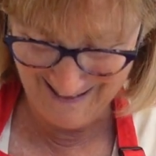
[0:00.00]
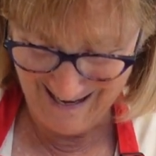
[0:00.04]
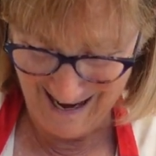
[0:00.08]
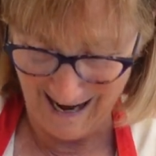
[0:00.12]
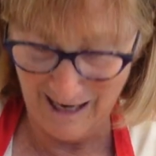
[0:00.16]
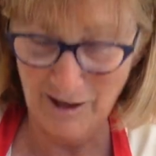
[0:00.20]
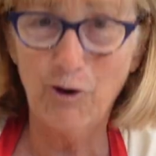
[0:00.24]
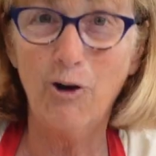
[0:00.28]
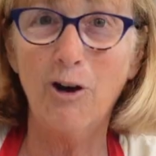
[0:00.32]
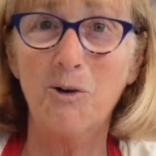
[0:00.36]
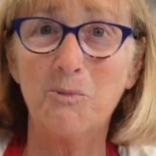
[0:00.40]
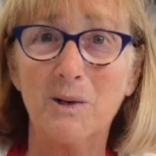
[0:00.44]

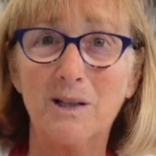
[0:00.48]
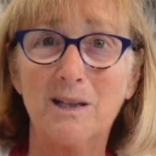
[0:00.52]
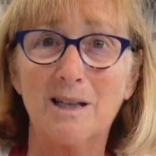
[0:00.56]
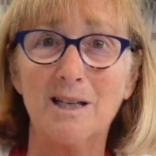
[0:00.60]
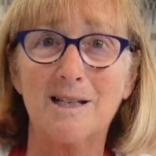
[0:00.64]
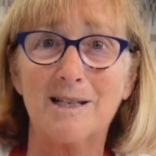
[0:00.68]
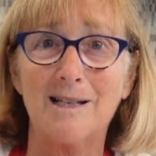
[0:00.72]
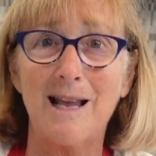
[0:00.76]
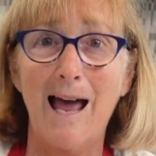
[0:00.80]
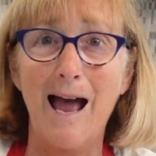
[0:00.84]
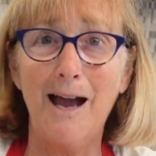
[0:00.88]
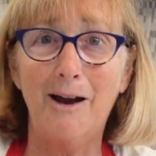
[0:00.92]
And good with the
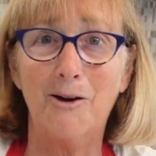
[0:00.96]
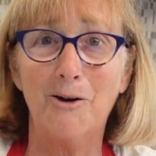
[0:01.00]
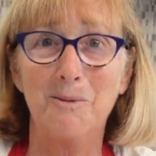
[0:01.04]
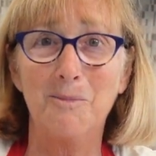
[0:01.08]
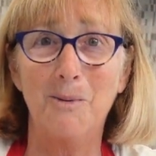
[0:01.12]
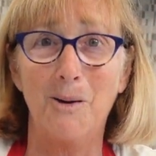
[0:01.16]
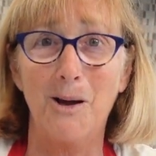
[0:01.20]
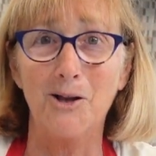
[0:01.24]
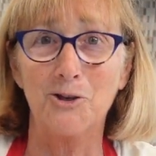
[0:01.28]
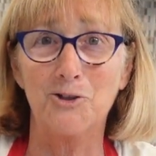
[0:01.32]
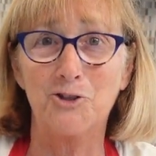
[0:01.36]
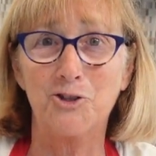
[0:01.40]
soccer
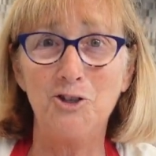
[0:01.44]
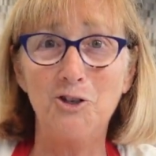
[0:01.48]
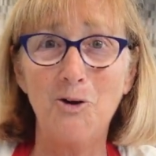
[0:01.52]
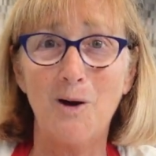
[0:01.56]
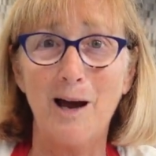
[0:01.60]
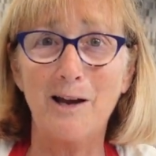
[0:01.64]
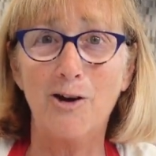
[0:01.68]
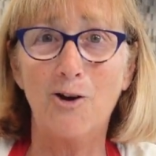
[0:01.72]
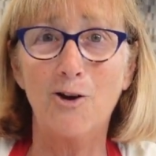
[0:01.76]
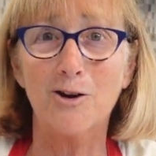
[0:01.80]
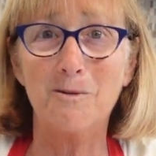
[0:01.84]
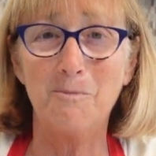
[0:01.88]
ball, too. I
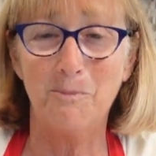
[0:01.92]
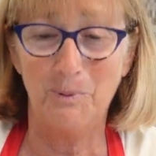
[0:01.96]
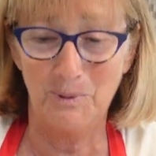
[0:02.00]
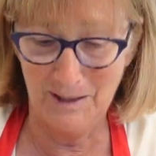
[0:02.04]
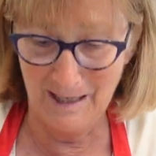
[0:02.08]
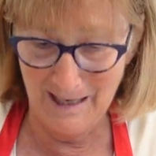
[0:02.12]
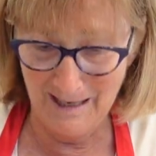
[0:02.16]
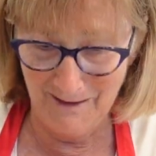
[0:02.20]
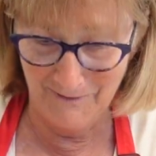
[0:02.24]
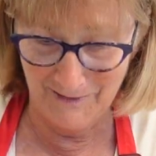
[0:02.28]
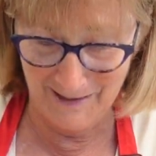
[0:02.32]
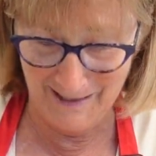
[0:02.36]
couldn't
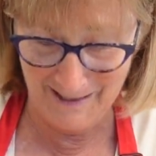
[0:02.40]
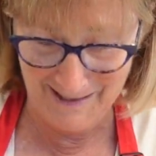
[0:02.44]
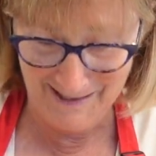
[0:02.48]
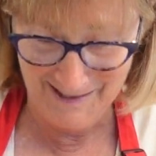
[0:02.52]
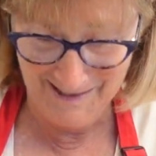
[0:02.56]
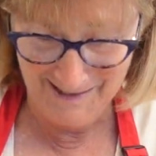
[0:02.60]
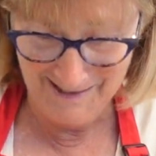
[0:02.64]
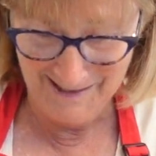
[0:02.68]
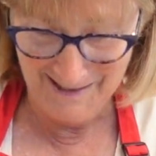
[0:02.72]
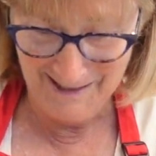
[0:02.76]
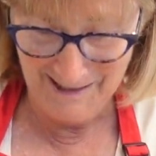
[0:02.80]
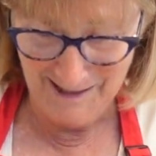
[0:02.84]
Excellent.
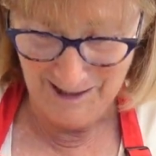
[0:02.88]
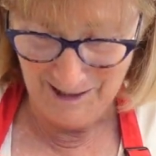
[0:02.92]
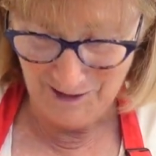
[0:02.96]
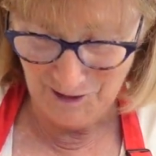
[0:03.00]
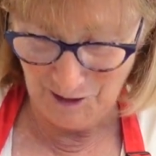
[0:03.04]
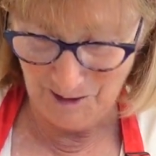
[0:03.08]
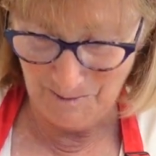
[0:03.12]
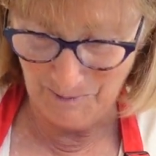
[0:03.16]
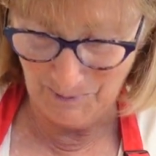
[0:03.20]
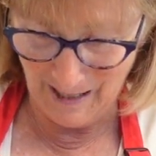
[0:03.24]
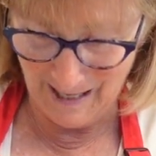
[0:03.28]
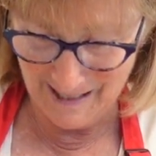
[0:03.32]
believe it. Yep.
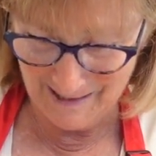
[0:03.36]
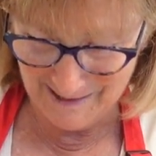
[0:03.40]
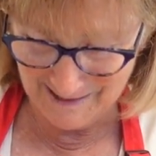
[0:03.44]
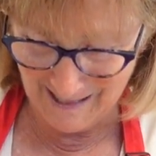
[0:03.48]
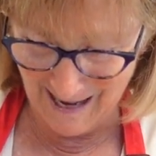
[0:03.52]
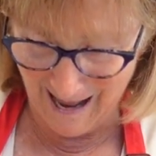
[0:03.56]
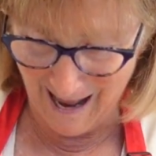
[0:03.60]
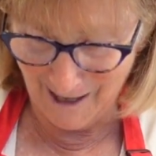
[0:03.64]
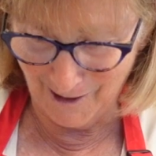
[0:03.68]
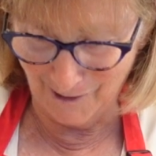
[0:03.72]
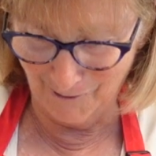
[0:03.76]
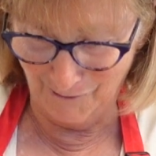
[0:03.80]
She played
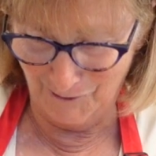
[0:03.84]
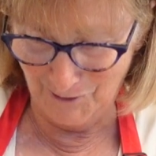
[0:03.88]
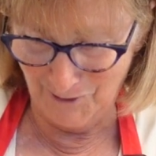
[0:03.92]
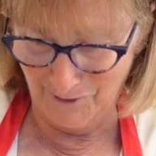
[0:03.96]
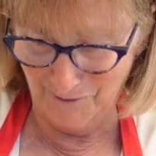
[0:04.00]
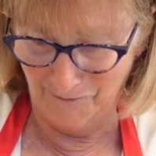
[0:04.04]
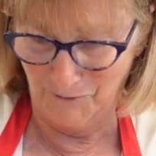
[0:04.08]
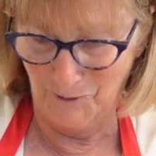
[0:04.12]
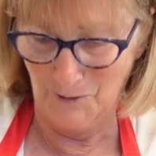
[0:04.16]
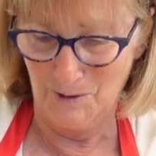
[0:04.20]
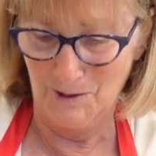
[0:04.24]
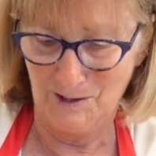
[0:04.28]
soccer for the
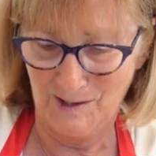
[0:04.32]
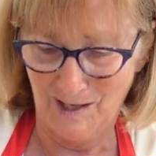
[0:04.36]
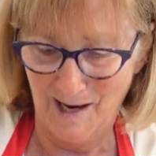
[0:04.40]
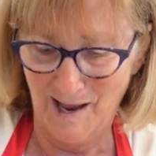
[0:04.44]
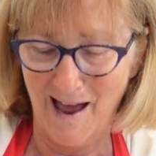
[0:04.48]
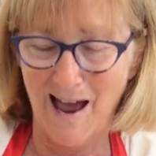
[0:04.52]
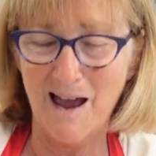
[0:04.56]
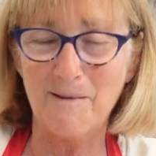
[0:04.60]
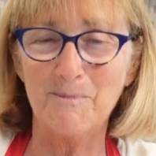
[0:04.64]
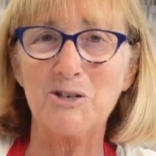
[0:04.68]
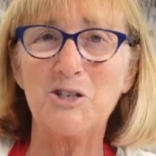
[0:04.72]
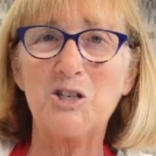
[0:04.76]
first
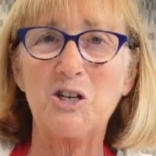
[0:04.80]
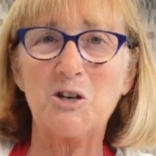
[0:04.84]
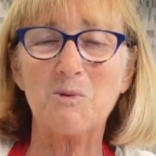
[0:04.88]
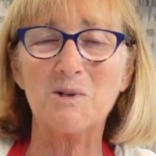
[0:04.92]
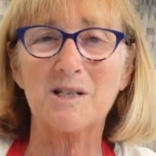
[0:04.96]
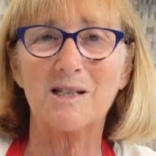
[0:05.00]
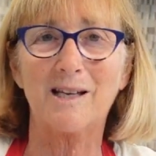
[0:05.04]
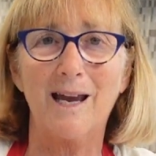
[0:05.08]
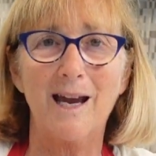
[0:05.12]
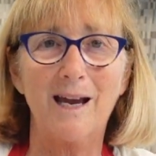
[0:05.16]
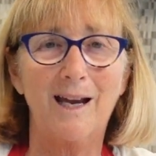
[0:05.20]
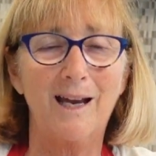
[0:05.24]
time, and she
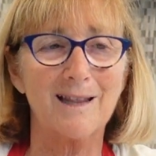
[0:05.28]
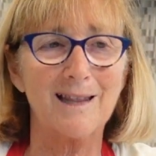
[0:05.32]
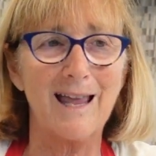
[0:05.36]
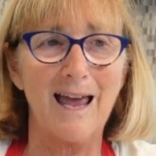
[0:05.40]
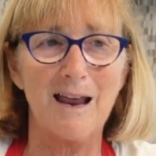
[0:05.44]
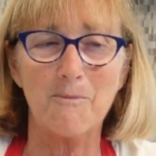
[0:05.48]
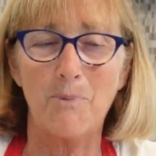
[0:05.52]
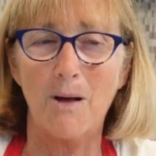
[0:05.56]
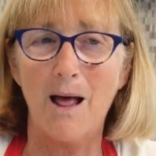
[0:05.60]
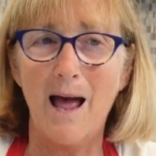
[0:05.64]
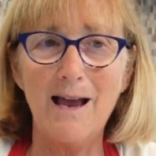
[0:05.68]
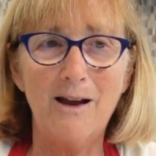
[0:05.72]
was kicking
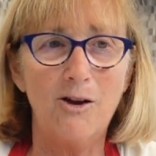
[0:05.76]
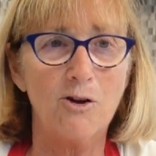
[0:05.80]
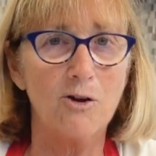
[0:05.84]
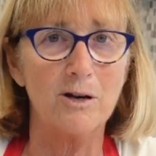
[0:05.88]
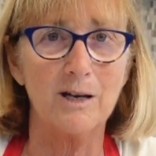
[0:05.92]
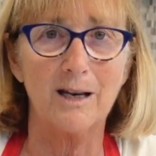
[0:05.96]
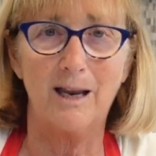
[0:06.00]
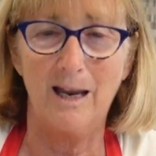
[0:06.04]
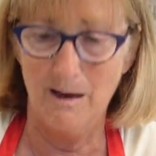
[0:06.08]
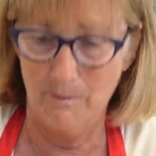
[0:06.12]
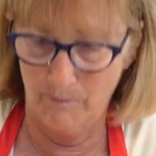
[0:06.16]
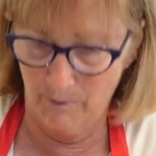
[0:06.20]
that ball. I
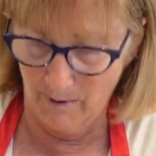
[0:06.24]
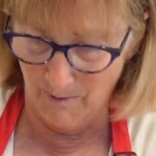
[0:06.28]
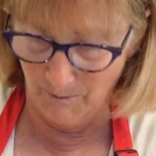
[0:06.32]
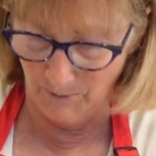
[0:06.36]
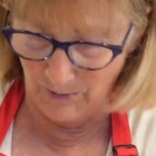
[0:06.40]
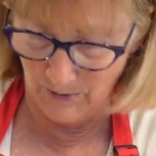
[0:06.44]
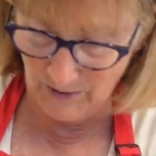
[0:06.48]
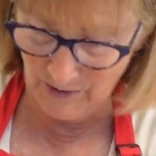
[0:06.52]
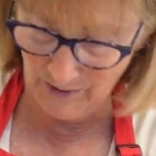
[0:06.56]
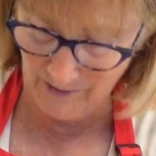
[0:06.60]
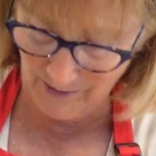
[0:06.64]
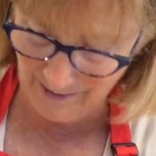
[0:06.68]
couldn't keep up
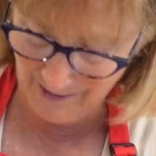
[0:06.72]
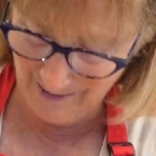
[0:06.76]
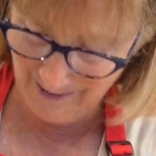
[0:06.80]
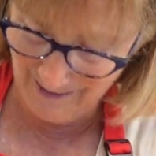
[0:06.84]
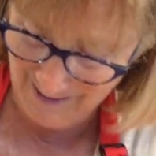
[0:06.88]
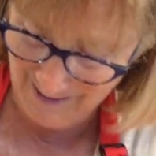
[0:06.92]
with her.